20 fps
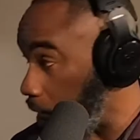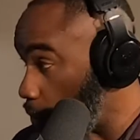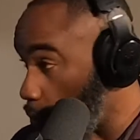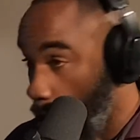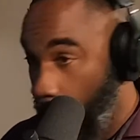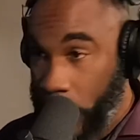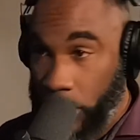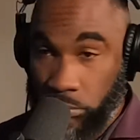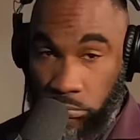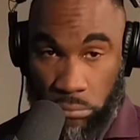
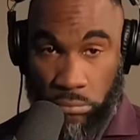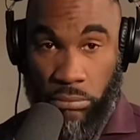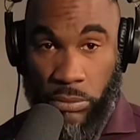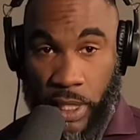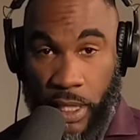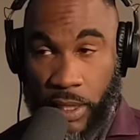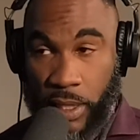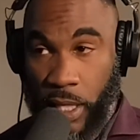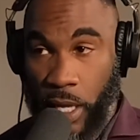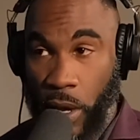anyone
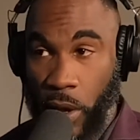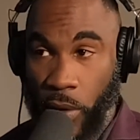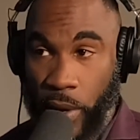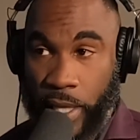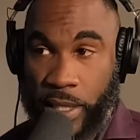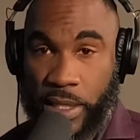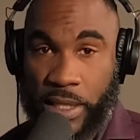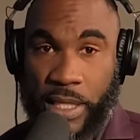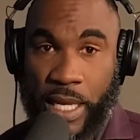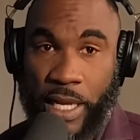can
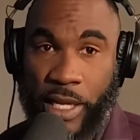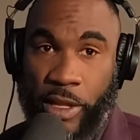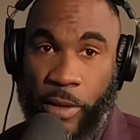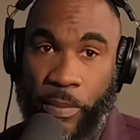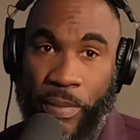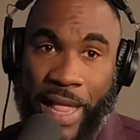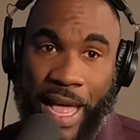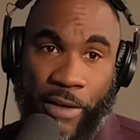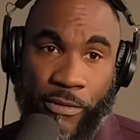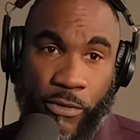go and study
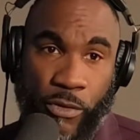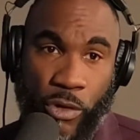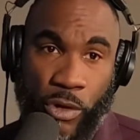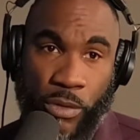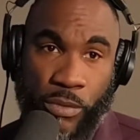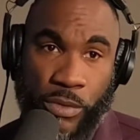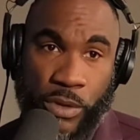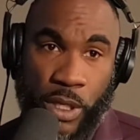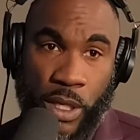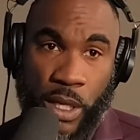the
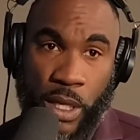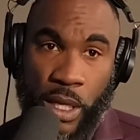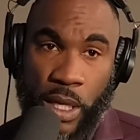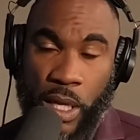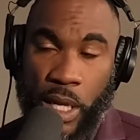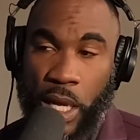platforms,